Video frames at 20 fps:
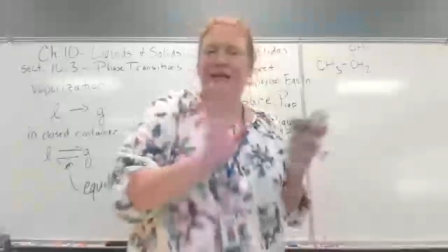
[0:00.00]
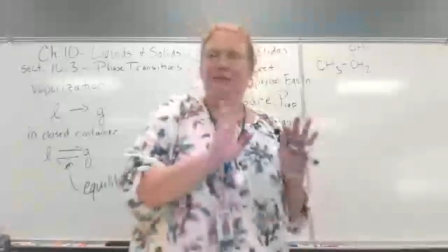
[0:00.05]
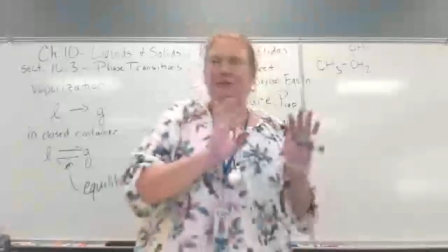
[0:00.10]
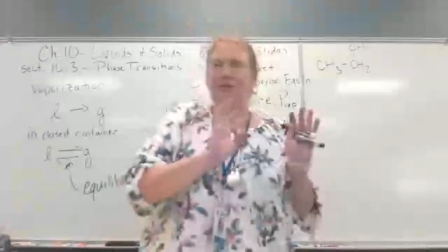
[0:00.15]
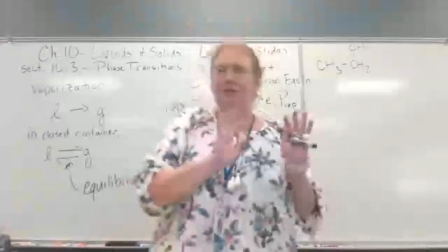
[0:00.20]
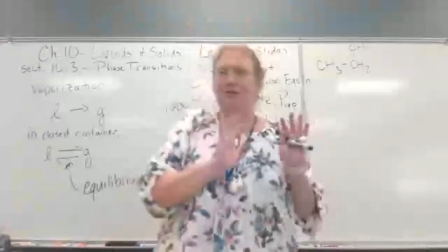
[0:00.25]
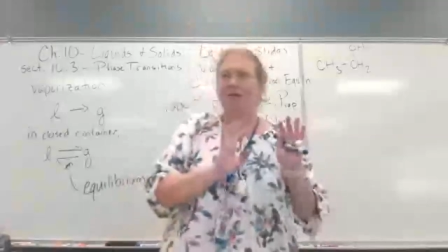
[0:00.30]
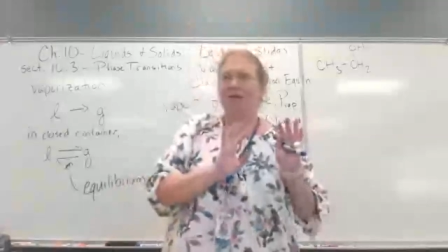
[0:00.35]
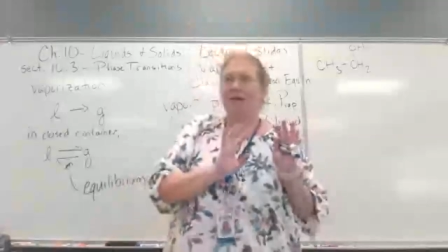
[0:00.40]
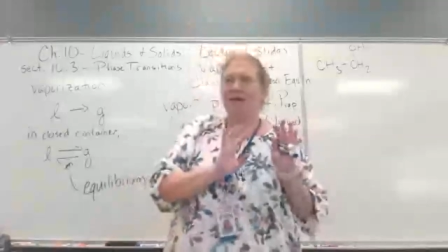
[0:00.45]
a
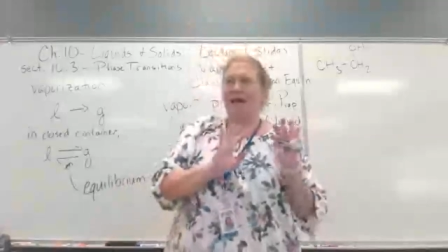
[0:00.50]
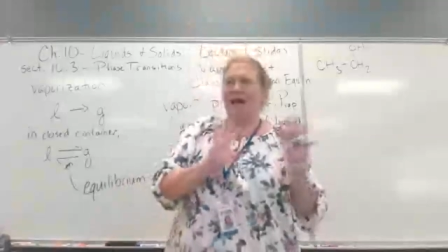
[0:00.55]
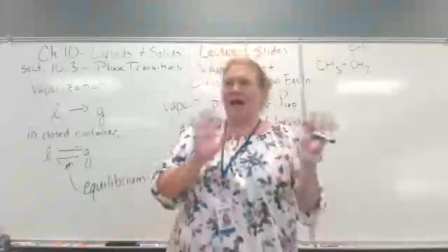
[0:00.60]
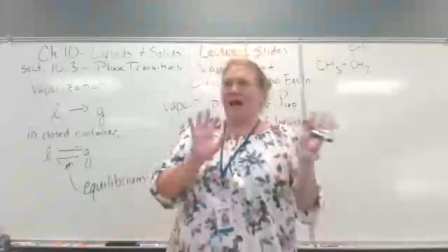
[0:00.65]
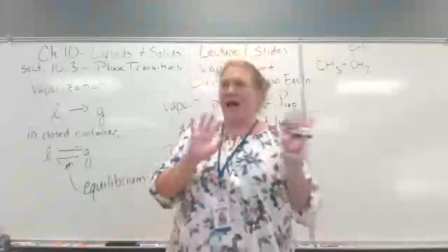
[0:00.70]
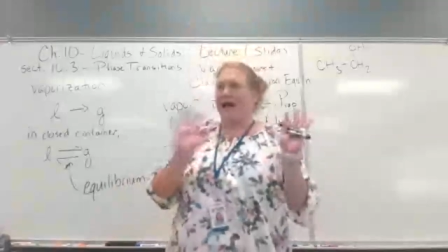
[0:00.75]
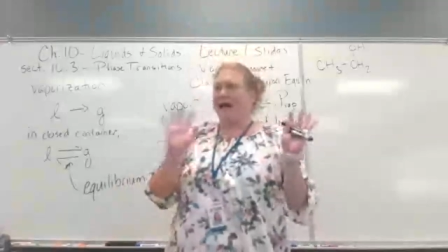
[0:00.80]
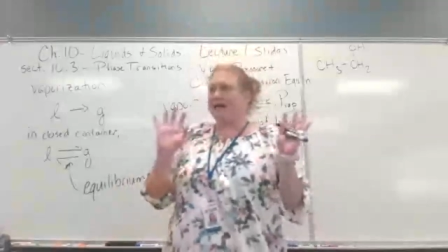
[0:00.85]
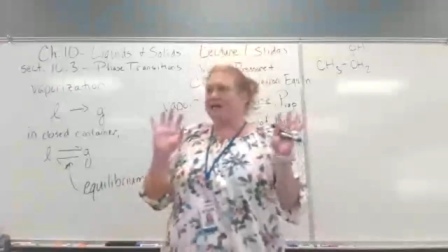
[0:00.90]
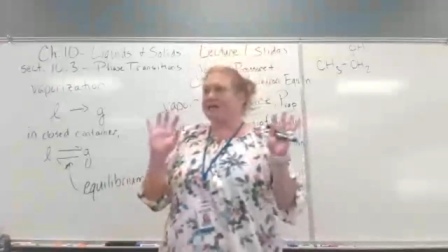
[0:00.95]
couple of like
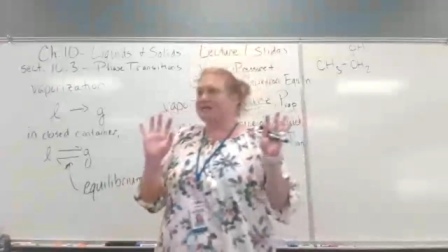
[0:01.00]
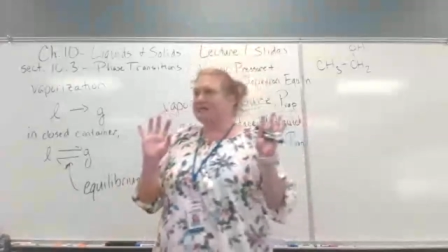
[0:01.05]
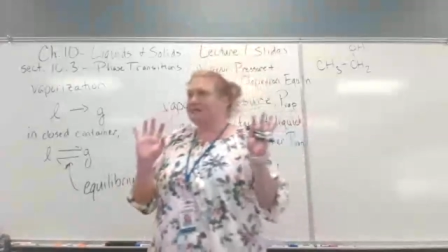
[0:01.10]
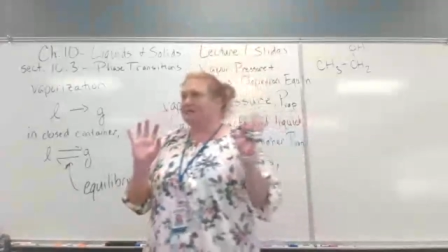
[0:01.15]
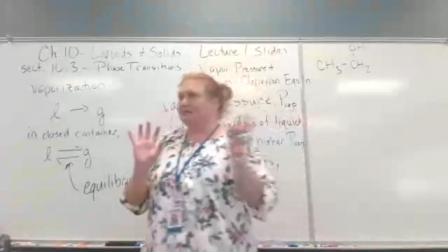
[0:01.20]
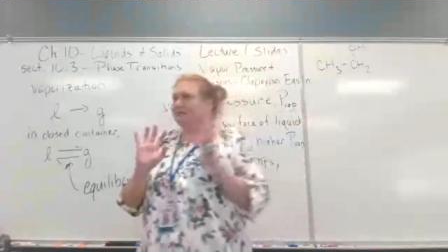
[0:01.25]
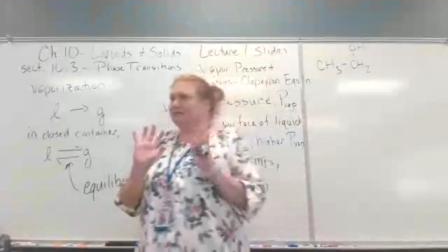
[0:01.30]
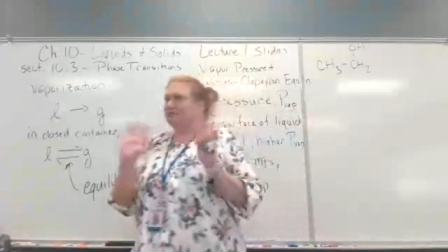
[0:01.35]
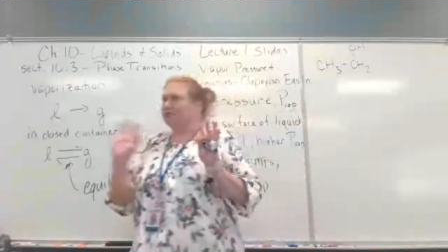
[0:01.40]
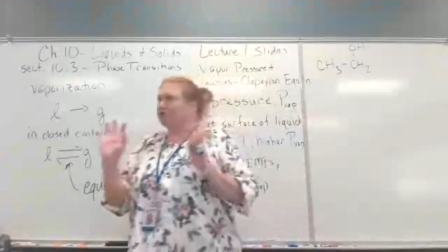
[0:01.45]

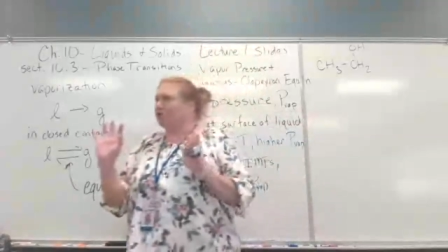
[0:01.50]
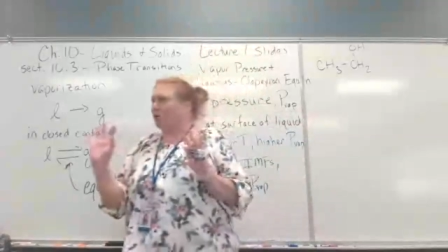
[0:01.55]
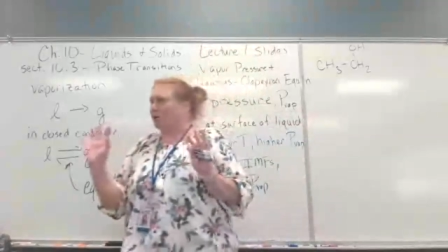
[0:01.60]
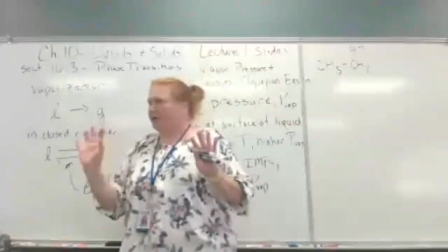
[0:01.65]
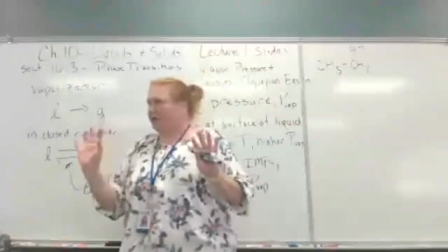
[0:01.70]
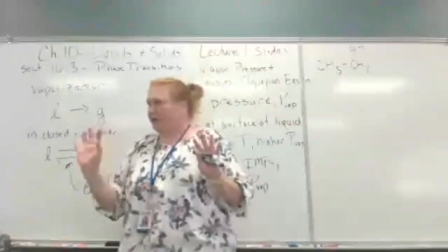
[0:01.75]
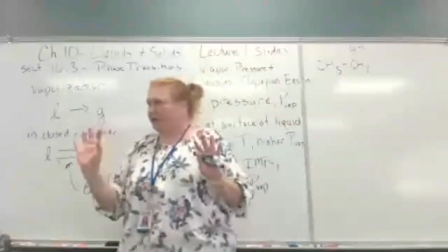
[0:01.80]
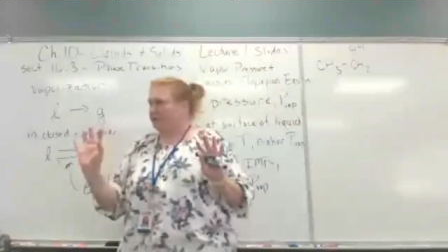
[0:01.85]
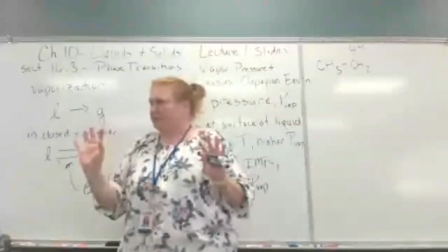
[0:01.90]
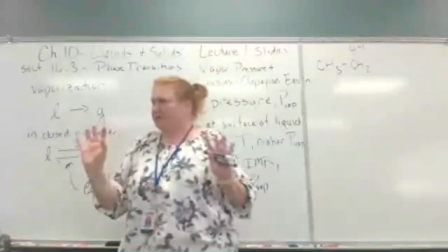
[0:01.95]

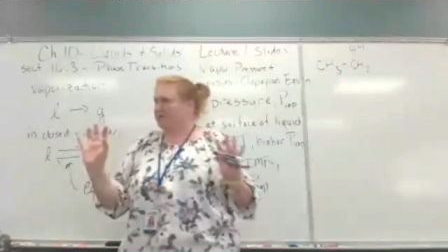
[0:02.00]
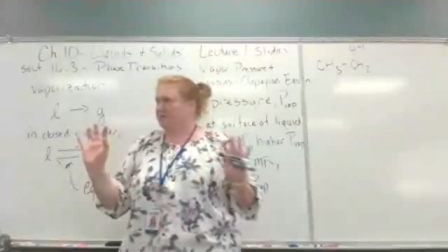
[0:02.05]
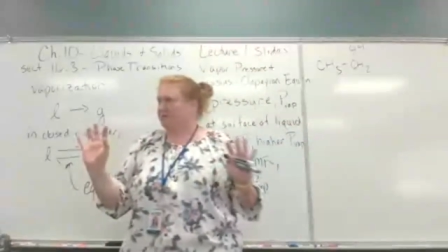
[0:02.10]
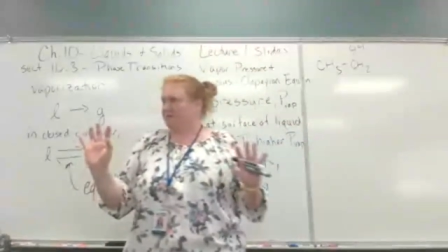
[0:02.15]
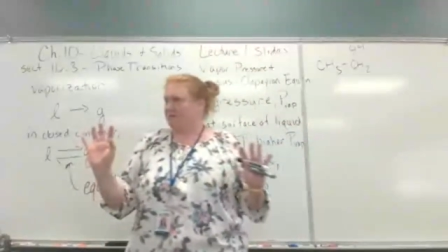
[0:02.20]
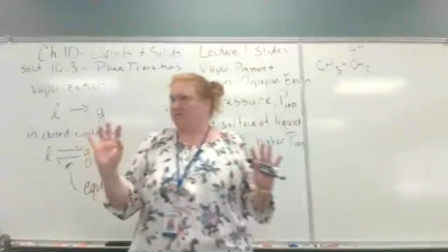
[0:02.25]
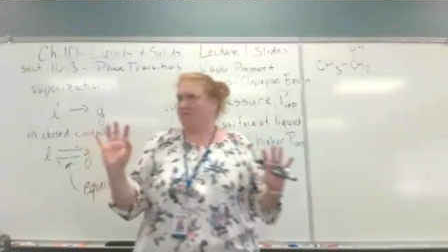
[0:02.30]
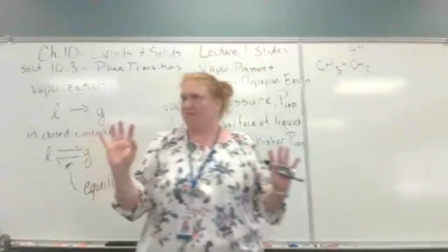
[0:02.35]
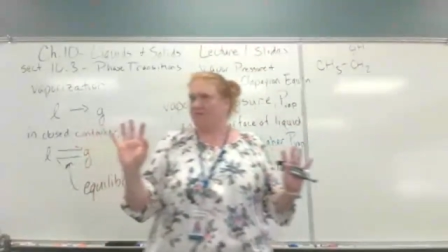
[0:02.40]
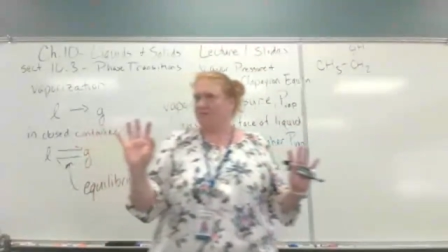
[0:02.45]
hacks, little
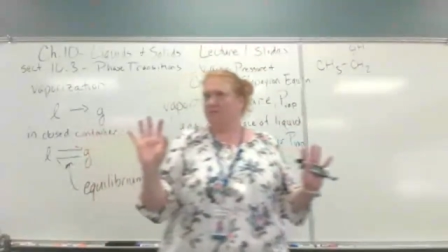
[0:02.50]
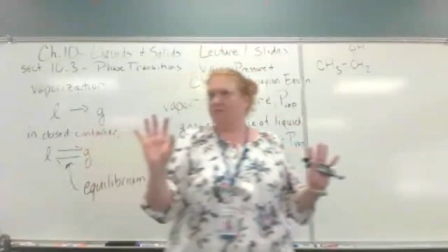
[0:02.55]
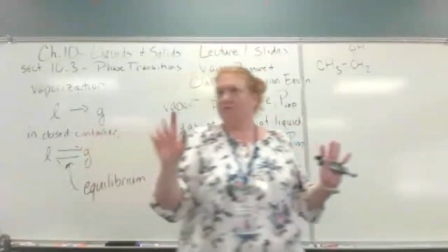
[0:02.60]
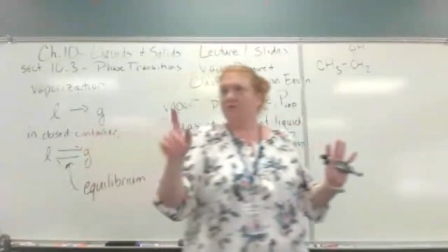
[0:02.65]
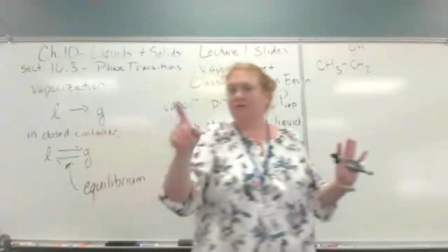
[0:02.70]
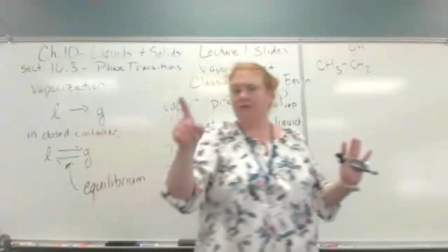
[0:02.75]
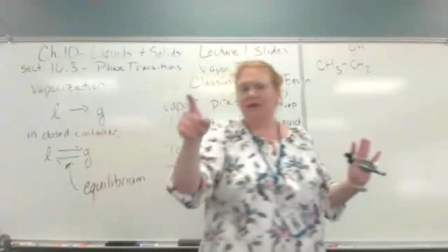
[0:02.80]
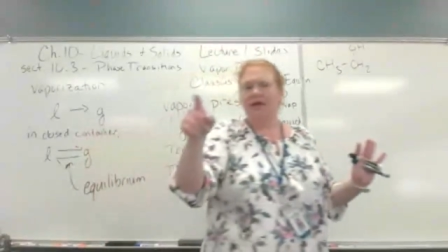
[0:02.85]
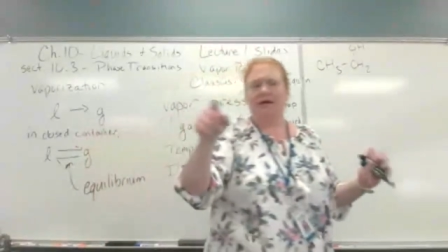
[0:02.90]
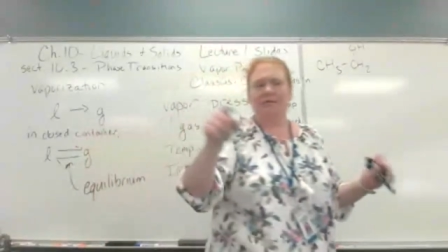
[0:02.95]

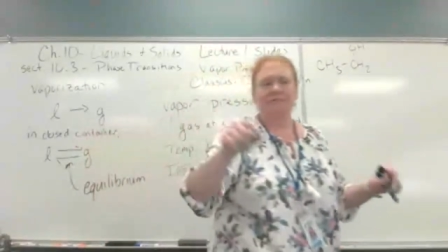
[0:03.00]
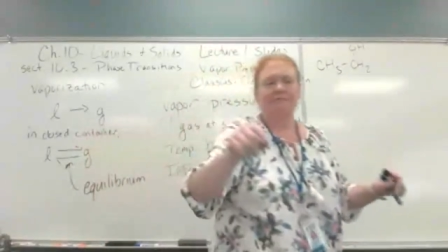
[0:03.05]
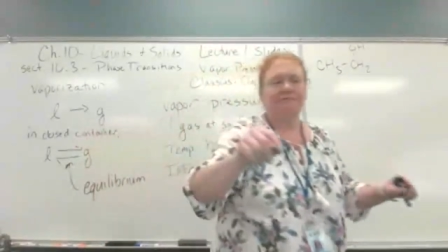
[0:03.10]
shortcuts.